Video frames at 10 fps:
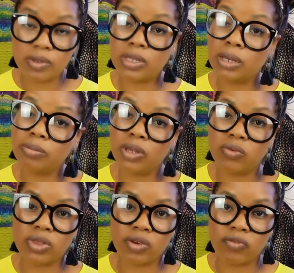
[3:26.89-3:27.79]
Same
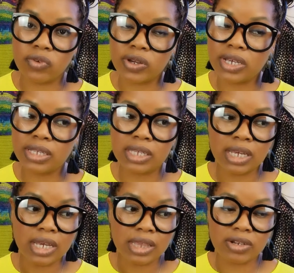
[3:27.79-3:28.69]
thing with her voice.
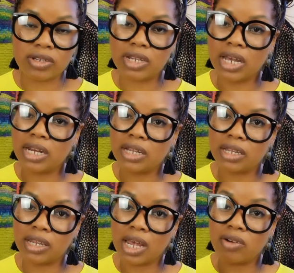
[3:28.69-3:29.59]
There's not
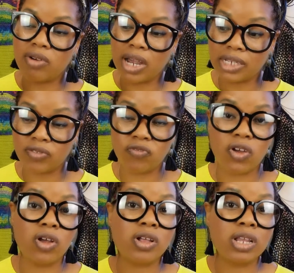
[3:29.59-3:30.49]
a lot of rise and
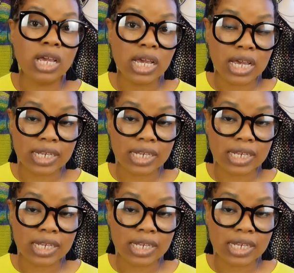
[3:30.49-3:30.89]
fall,